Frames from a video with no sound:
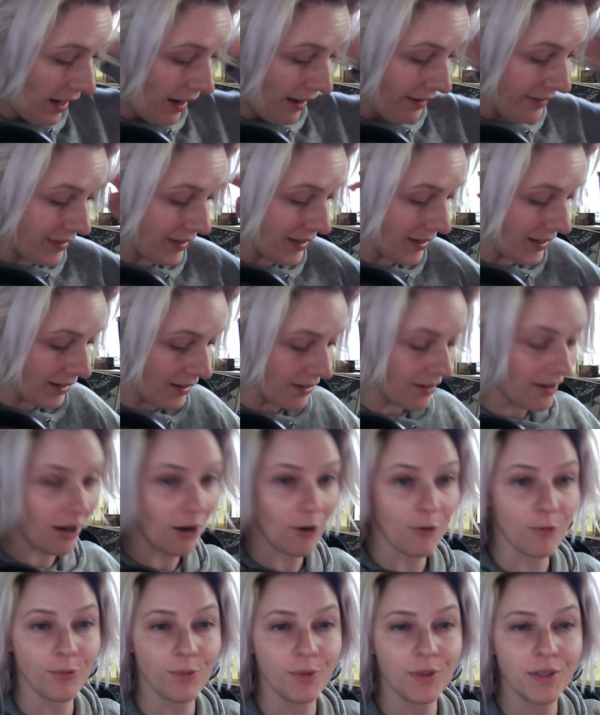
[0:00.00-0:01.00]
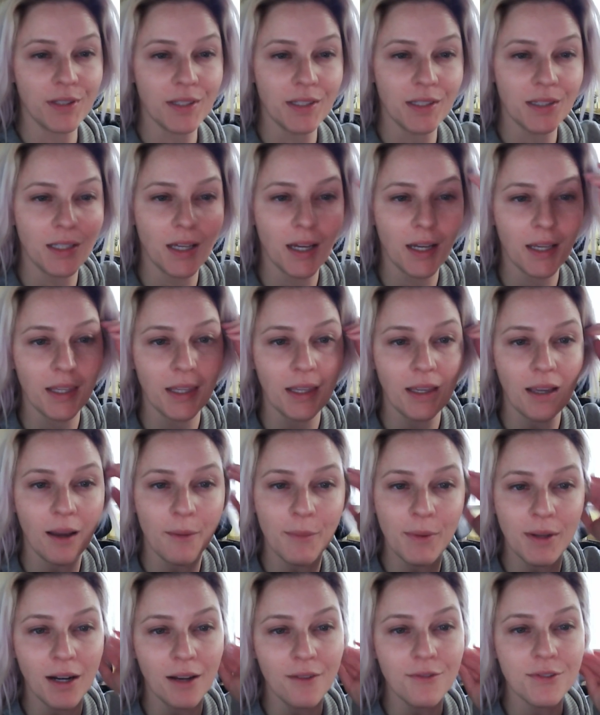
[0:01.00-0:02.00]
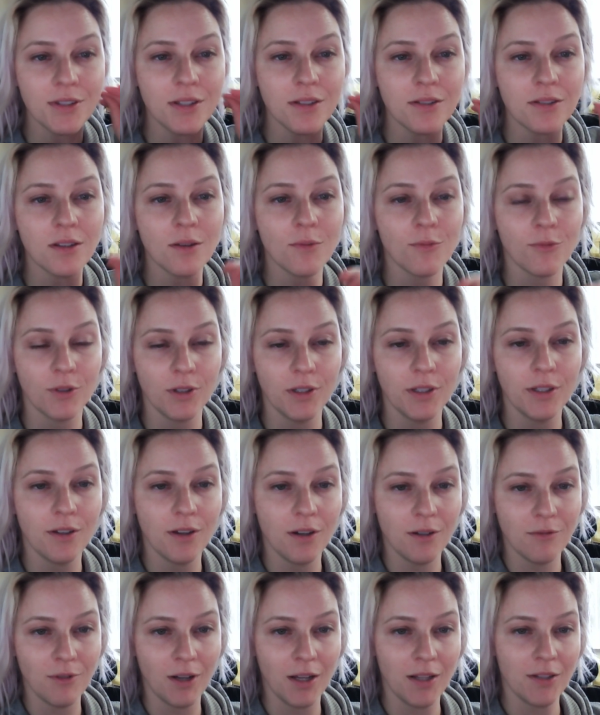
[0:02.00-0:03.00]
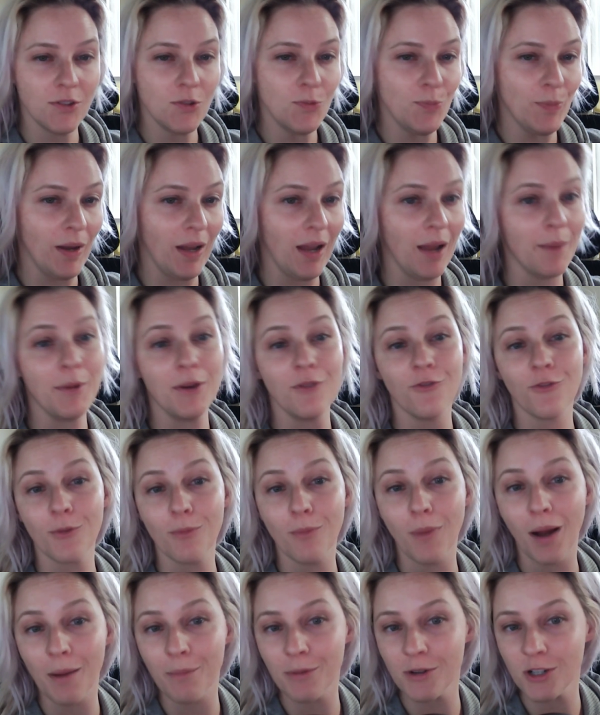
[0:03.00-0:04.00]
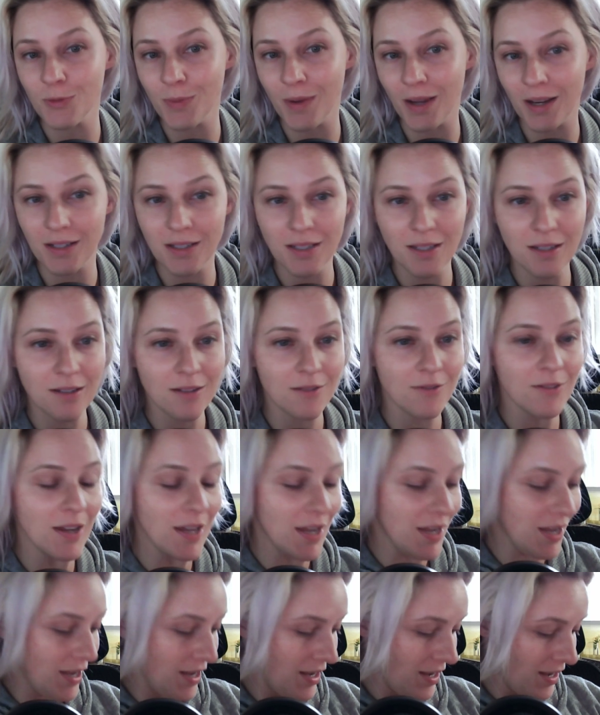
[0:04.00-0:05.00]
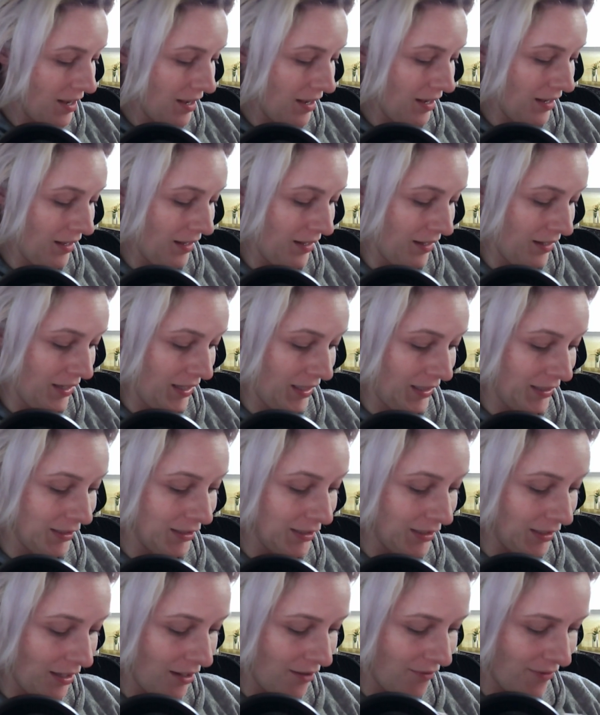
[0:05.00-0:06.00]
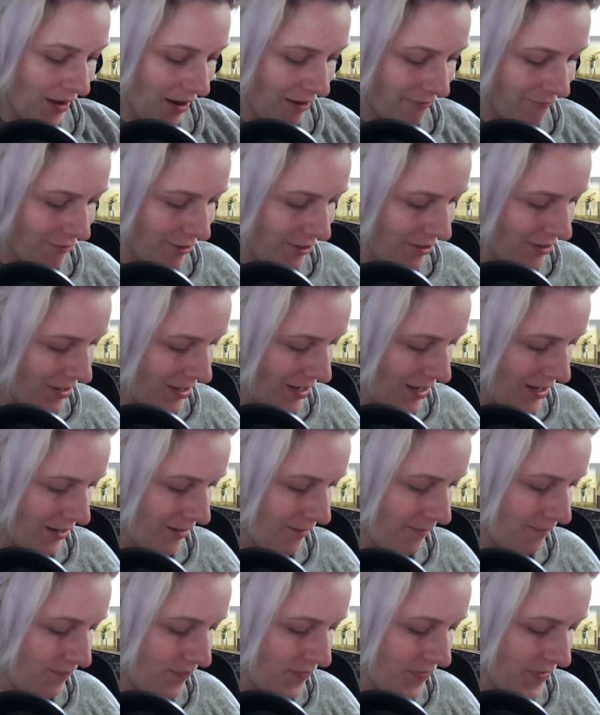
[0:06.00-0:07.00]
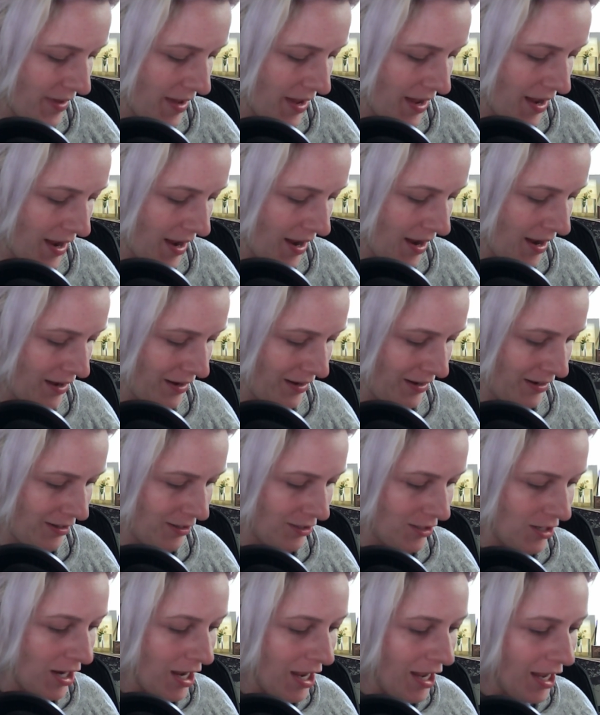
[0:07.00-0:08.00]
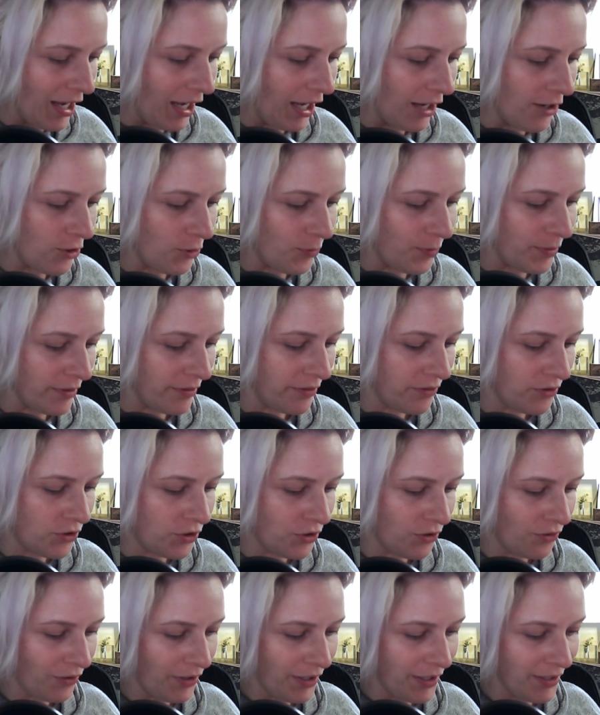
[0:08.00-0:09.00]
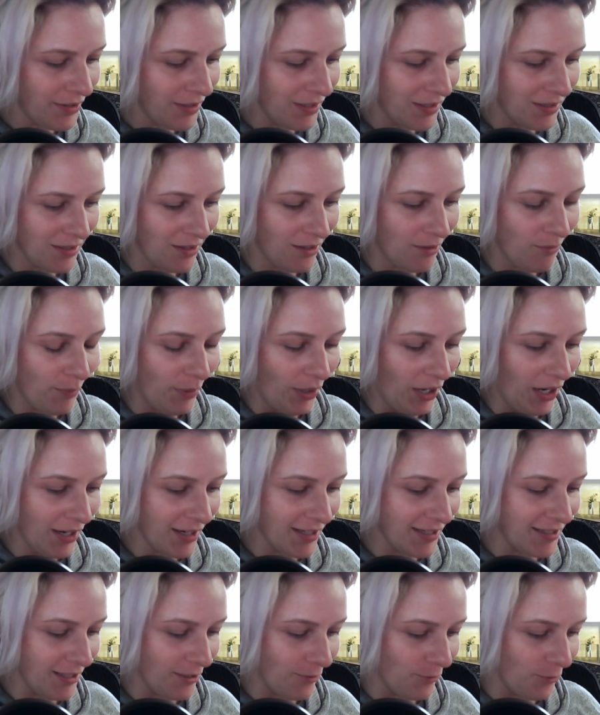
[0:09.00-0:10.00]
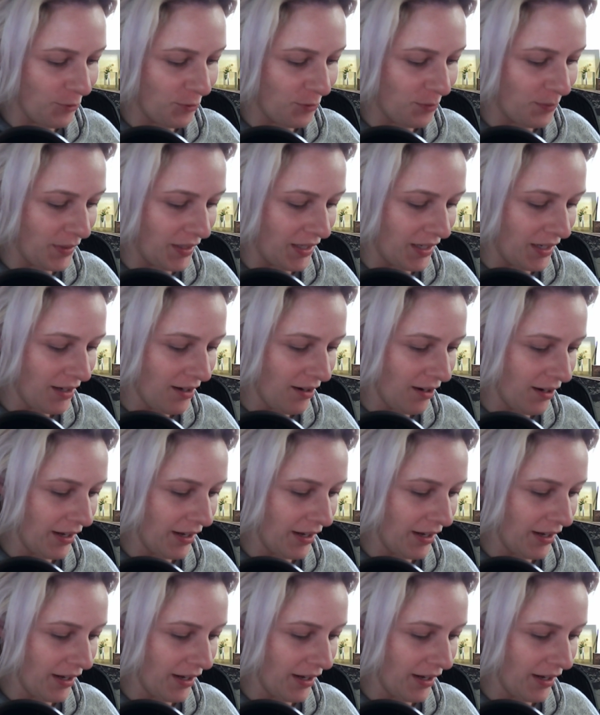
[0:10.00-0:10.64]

I think I got really lucky. I mean, I've seen some really good ones, but I mean, from my perspective, love everything. And I hope you enjoyed this unboxing with me.